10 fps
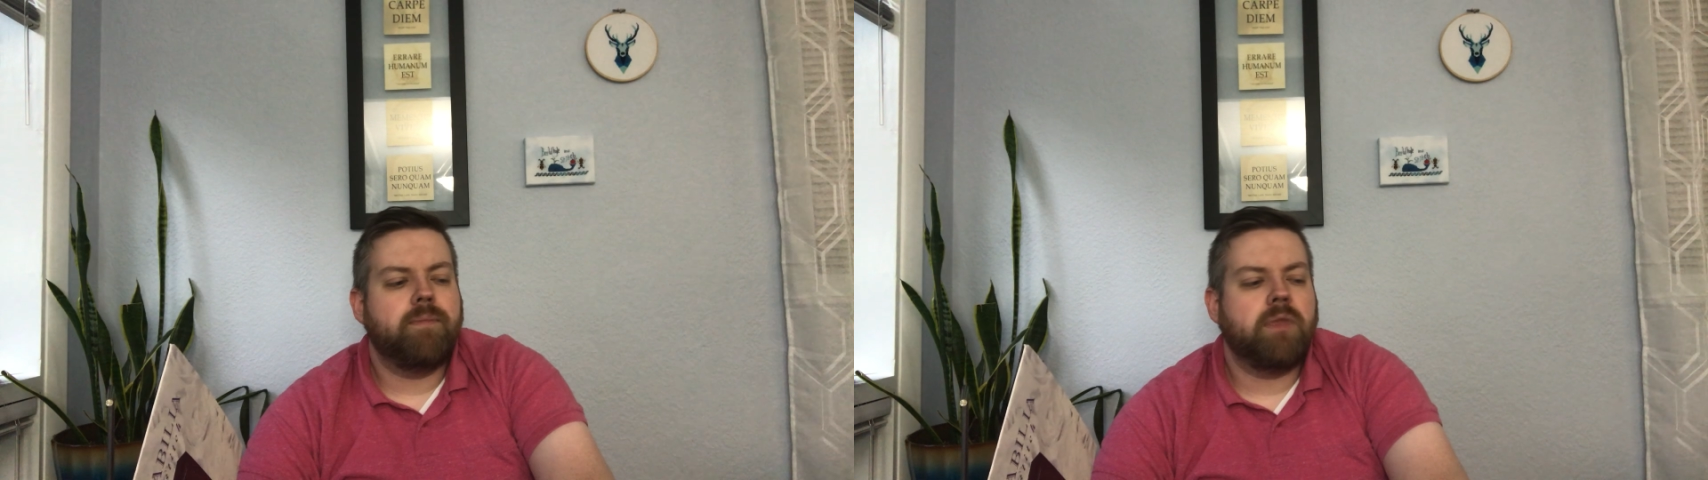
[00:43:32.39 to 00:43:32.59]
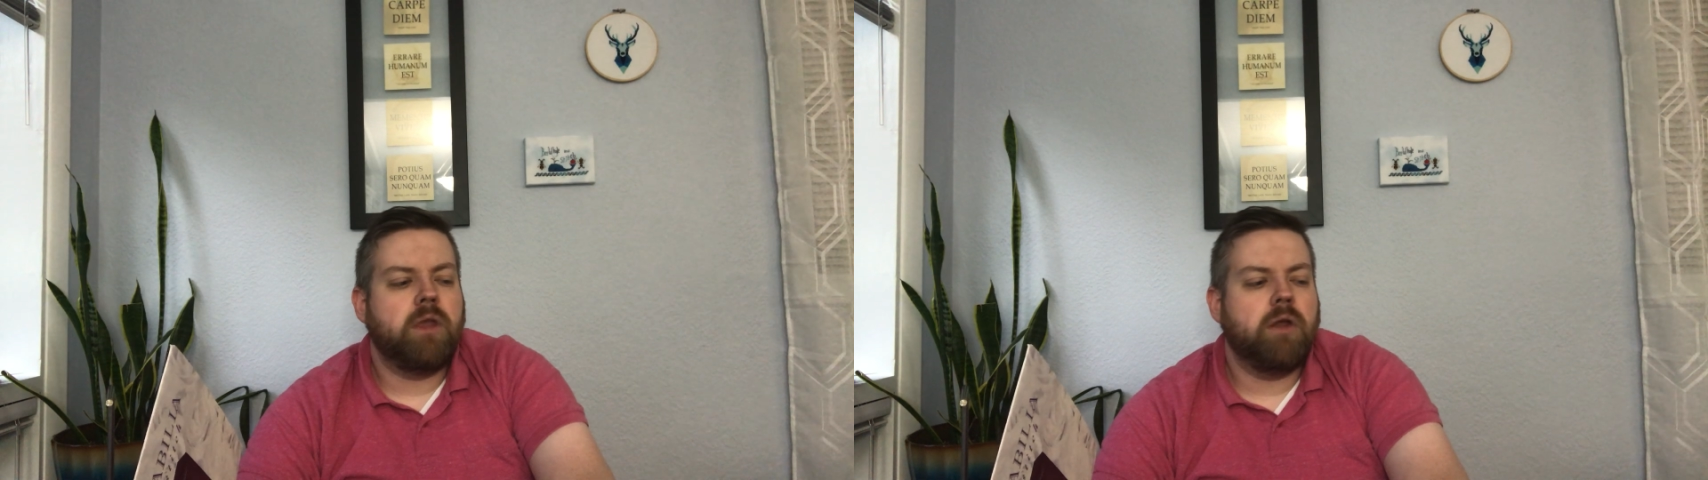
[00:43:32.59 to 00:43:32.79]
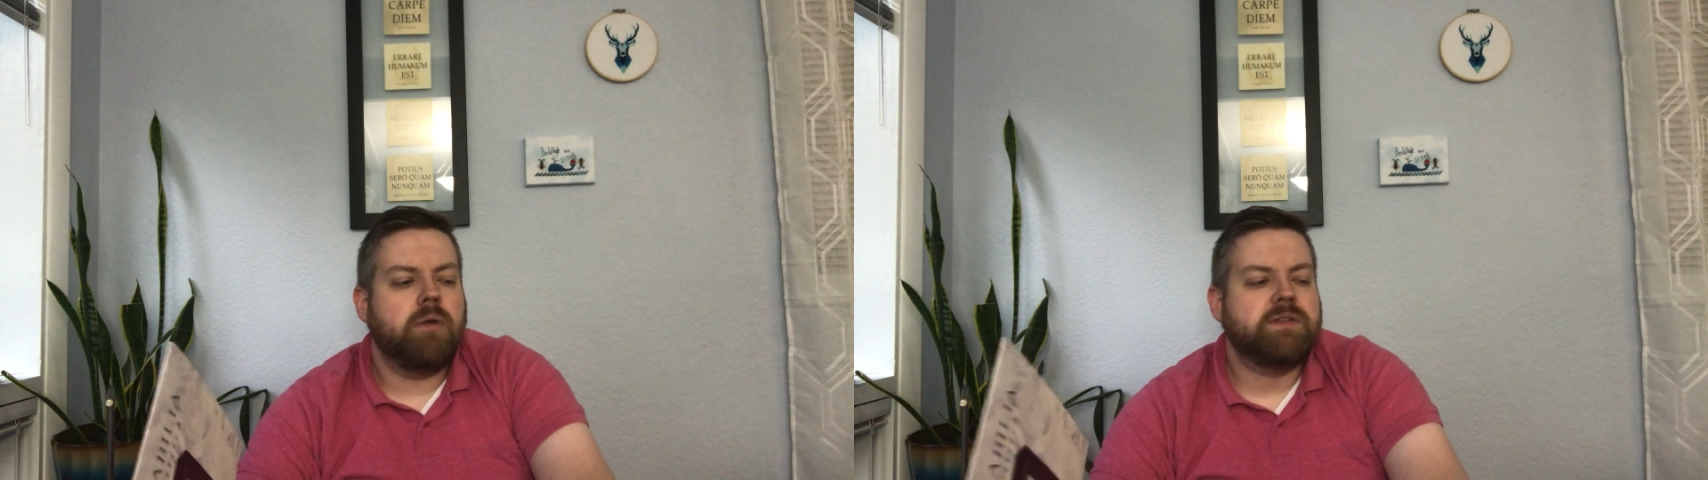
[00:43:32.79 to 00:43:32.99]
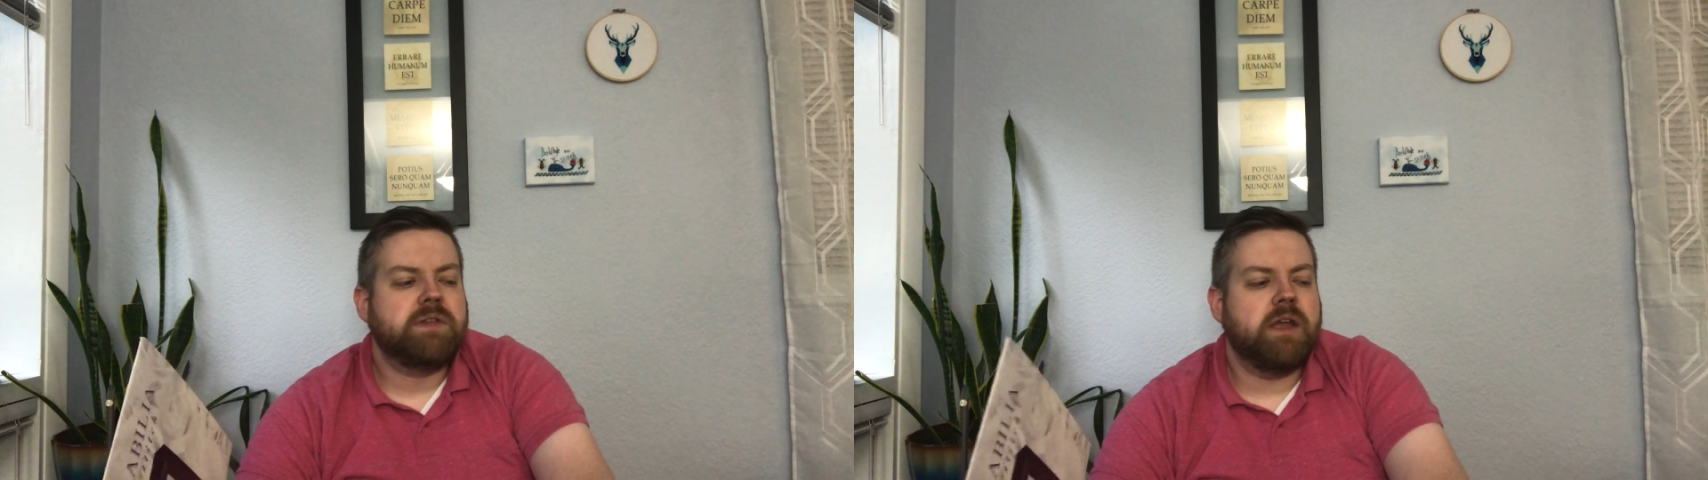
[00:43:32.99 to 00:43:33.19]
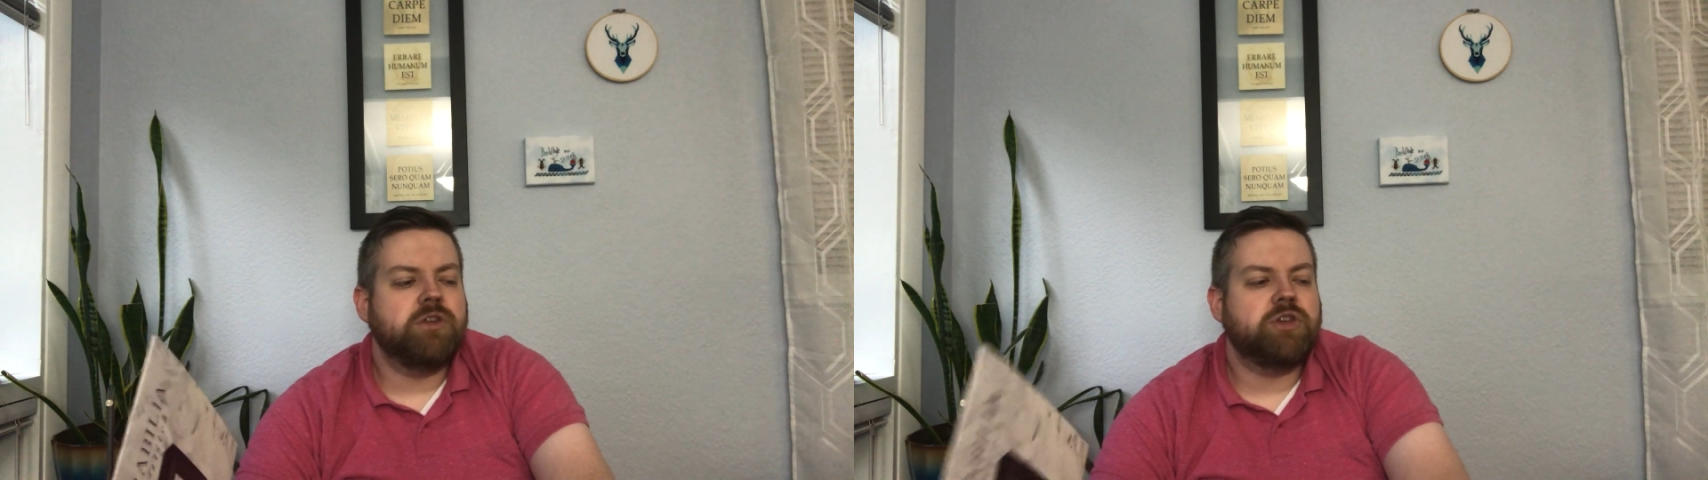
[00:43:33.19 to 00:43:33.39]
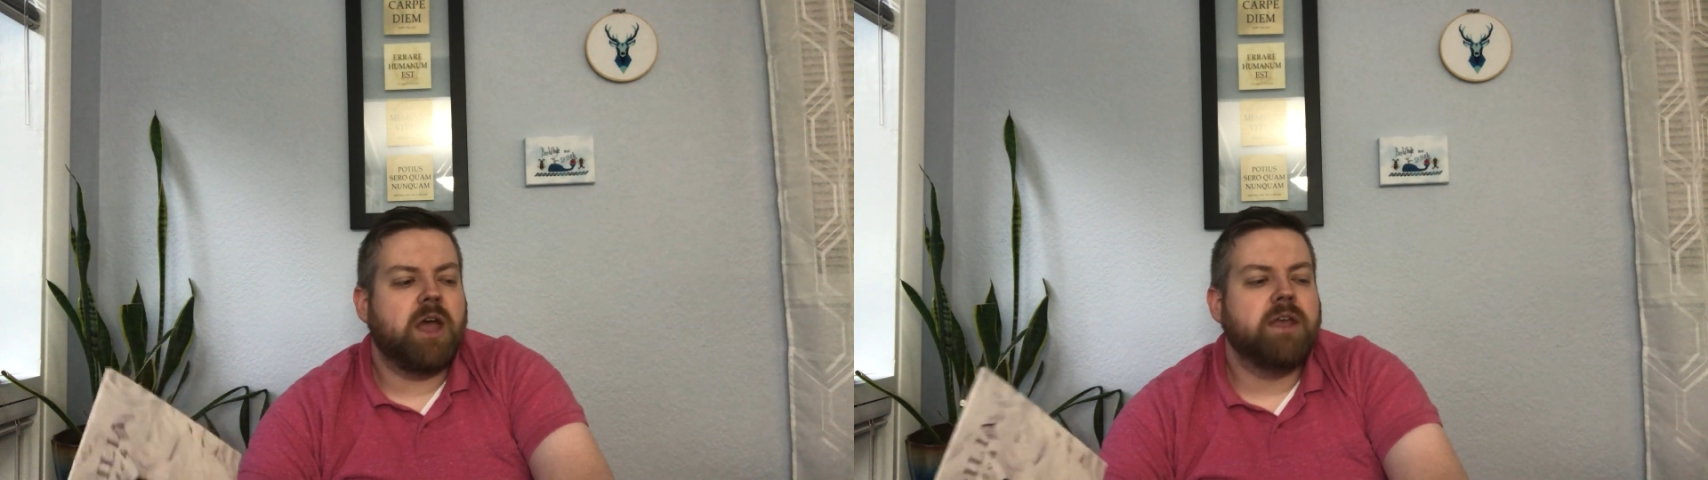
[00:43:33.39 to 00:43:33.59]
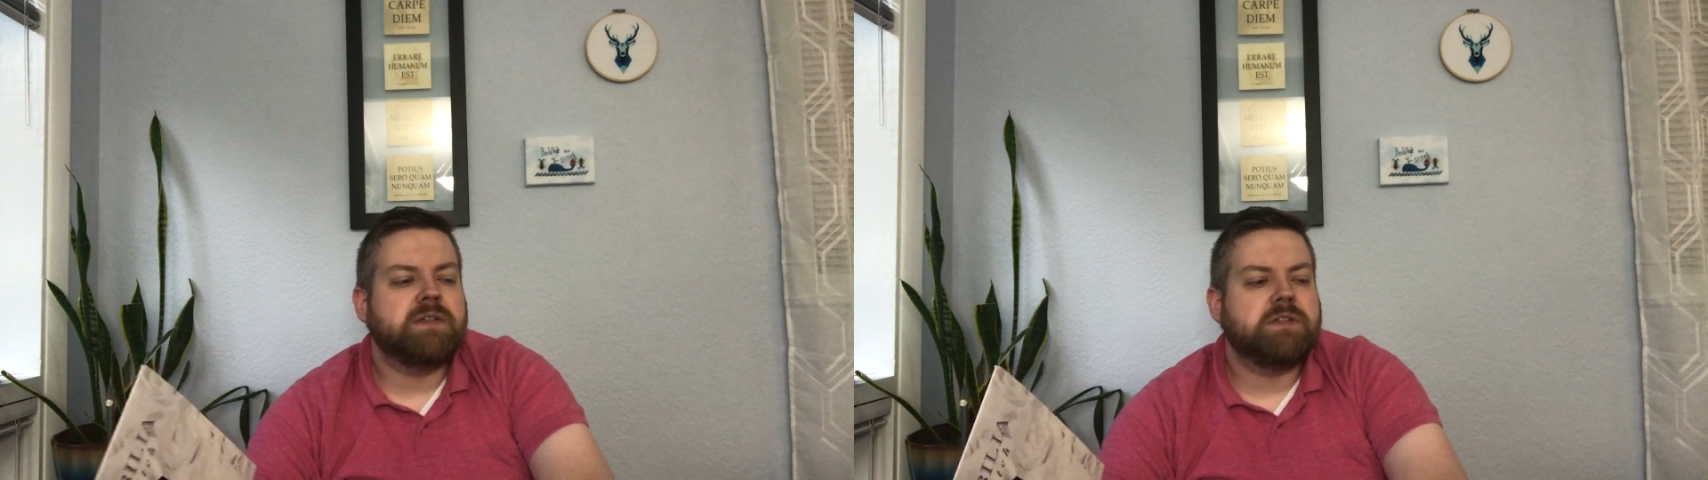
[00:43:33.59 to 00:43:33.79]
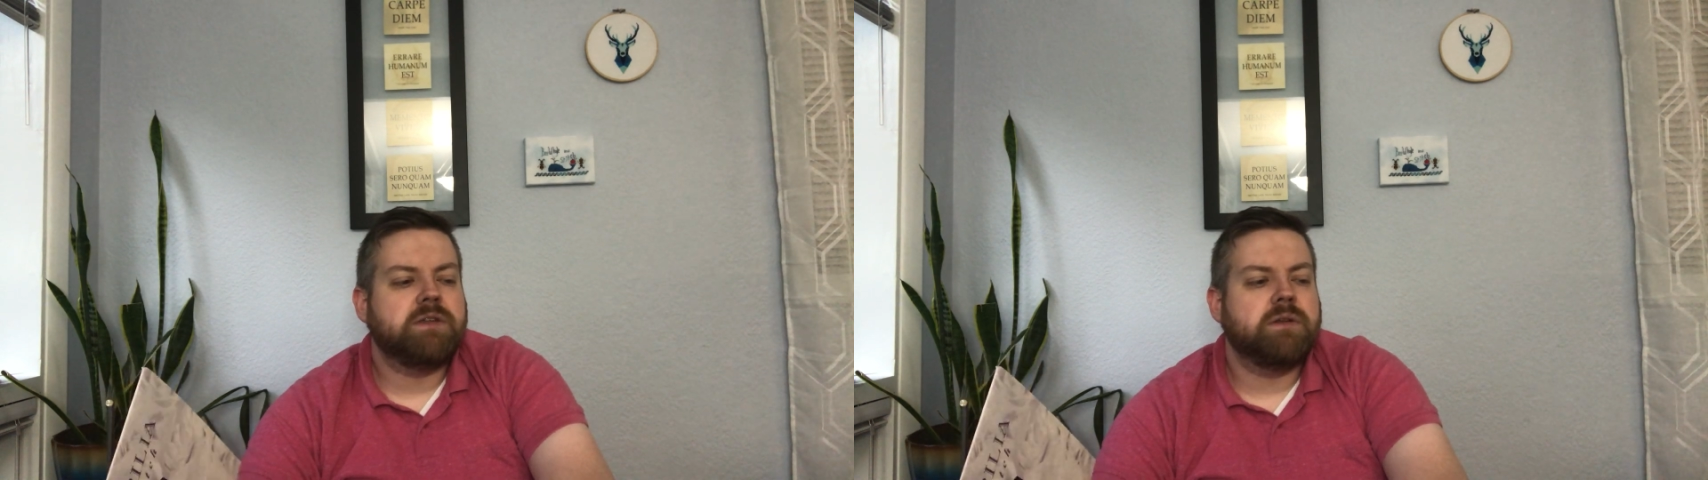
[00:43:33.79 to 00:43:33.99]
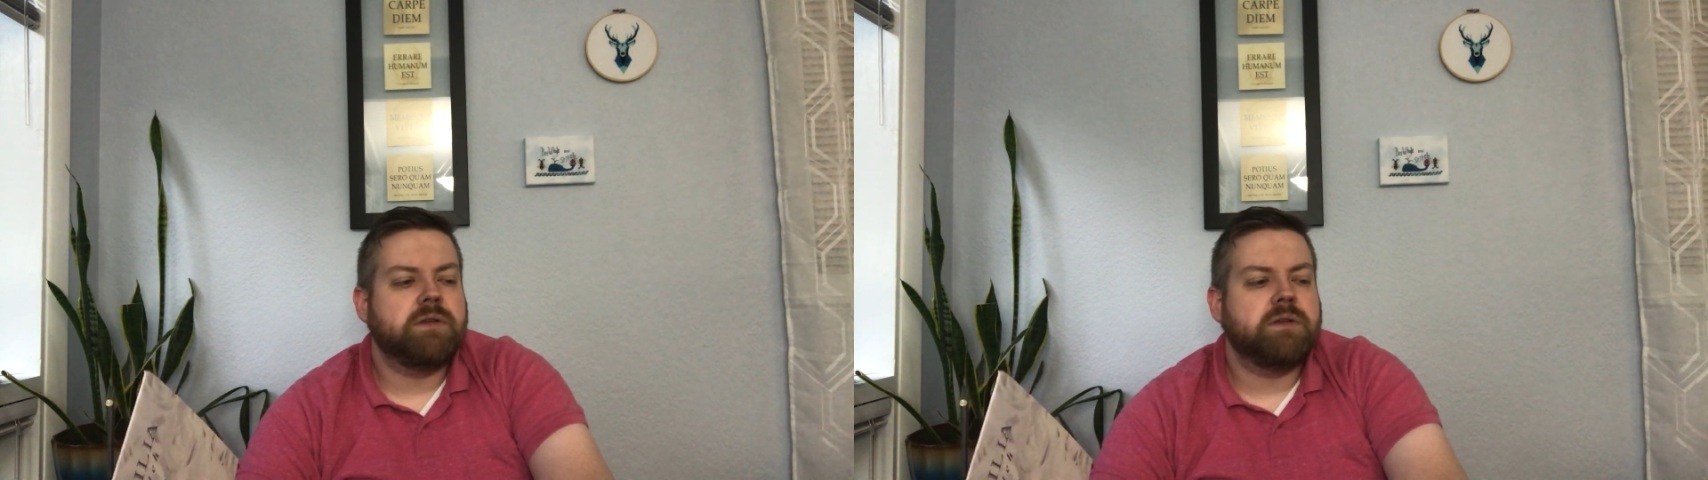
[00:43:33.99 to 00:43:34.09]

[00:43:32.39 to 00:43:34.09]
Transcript: it's not just